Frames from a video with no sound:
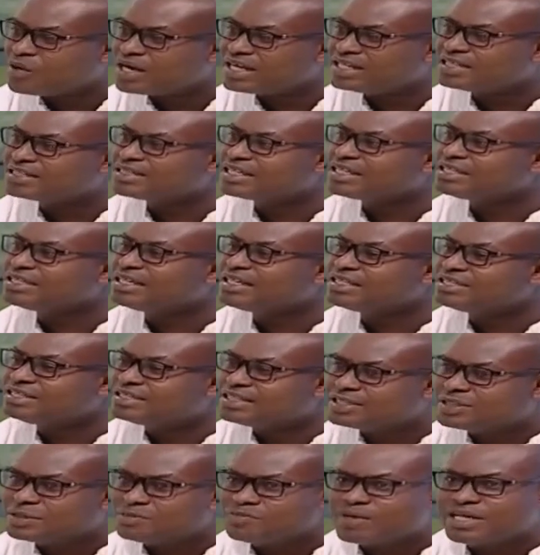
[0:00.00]
is a
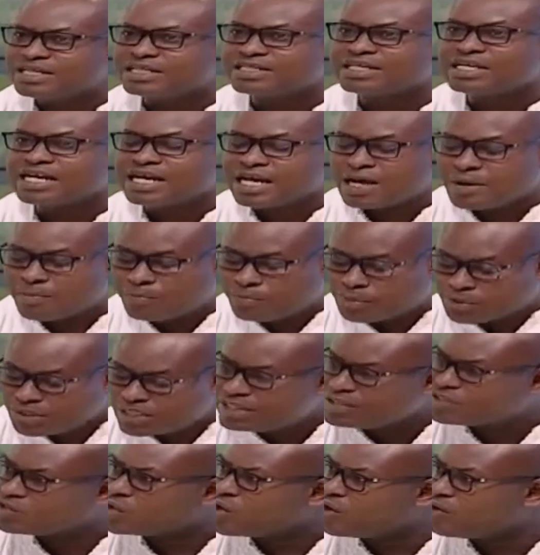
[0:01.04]
legitimate
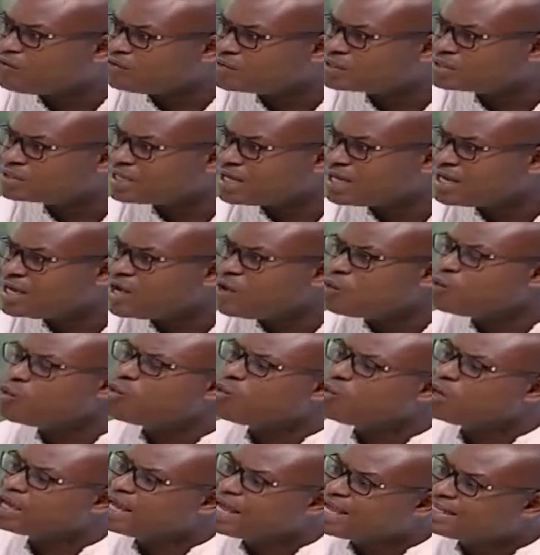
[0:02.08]
police officer
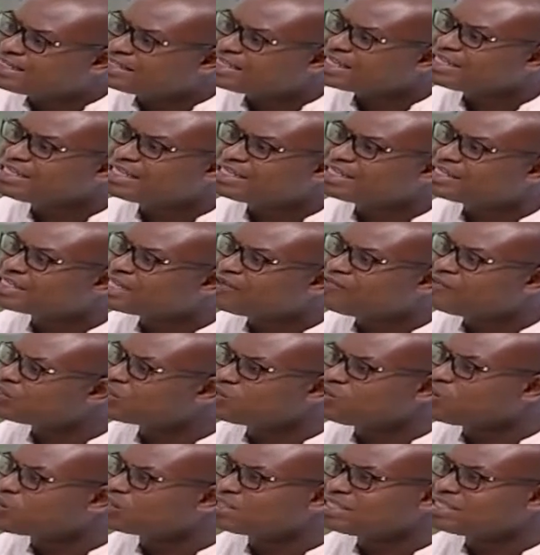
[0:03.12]
who entered the service
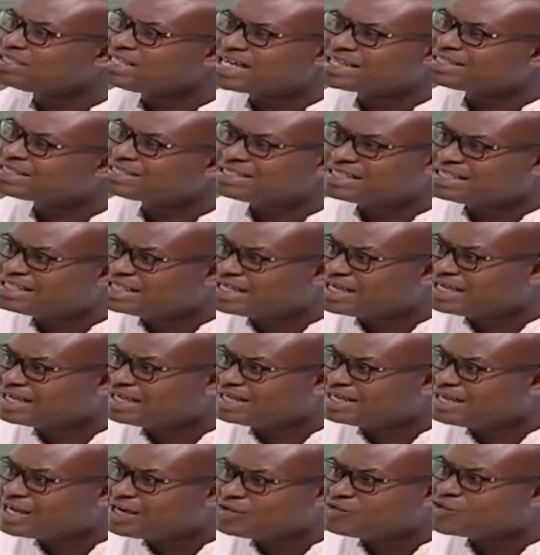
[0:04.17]
not yesterday,
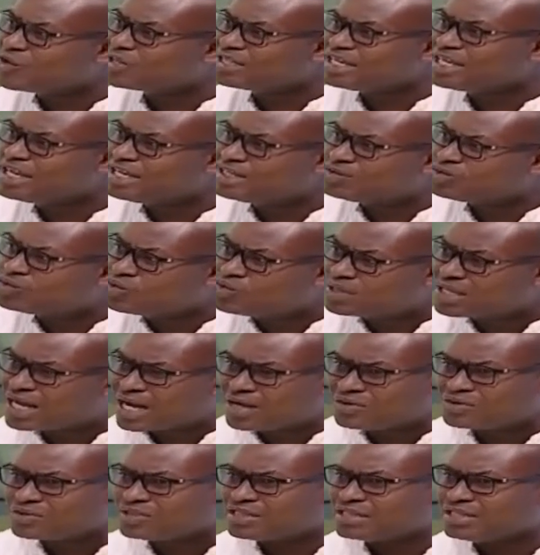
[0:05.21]
not in
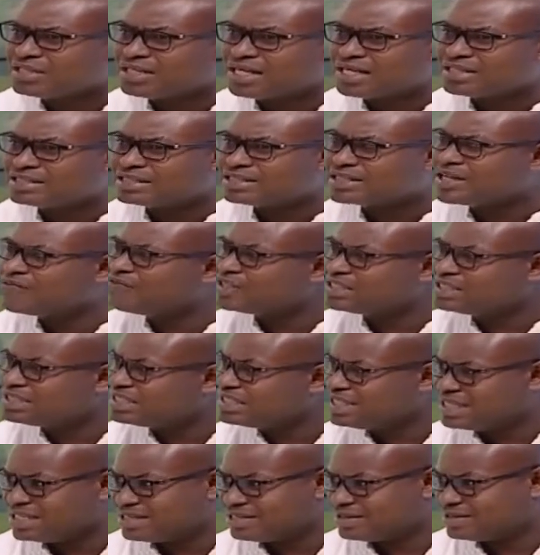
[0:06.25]

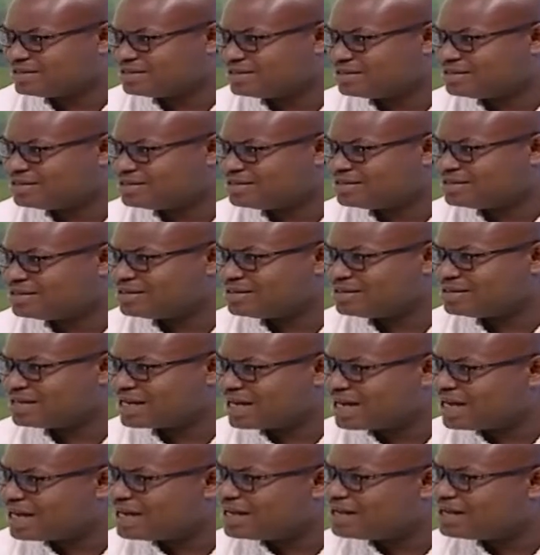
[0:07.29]
2017.
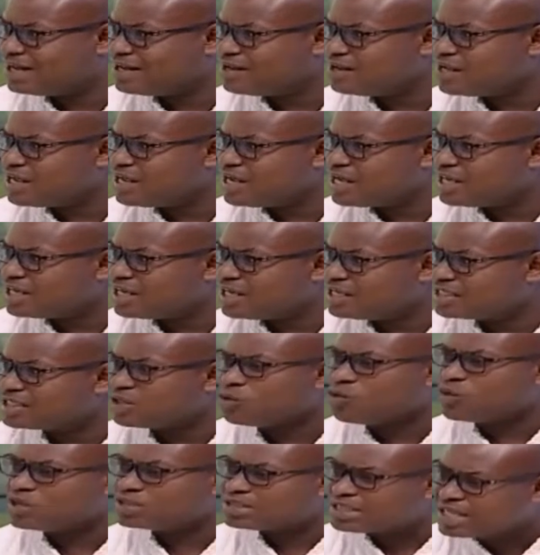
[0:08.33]
Ah, uh, she
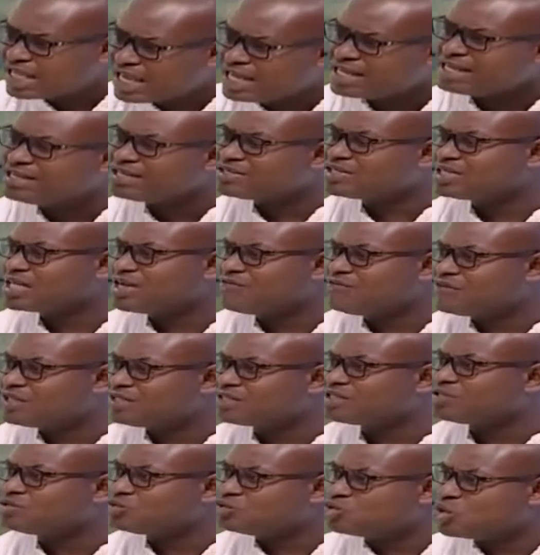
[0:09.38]
was in the
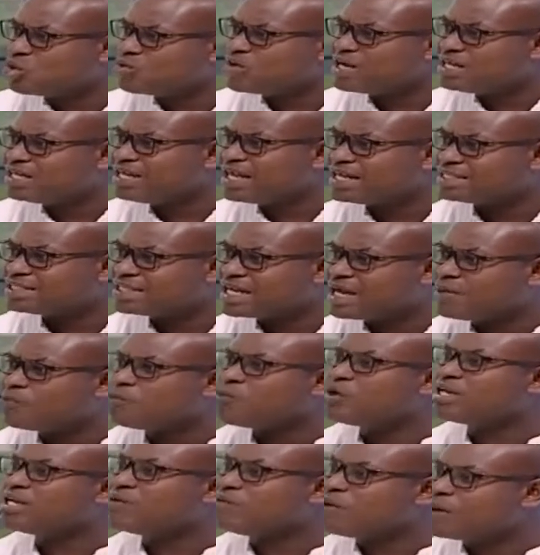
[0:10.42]
service during their time
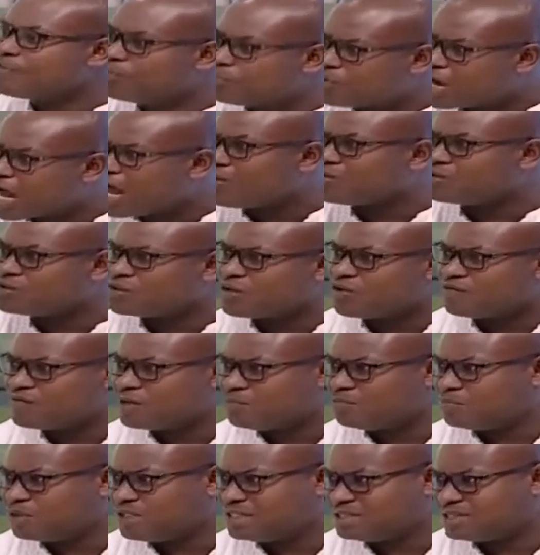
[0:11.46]
when they were proud of the
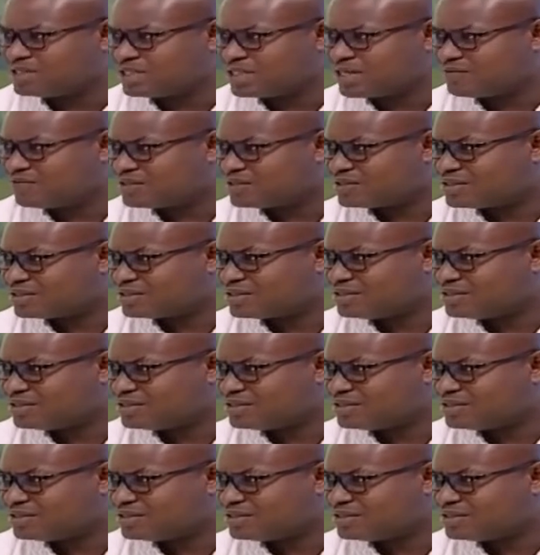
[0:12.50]
police service.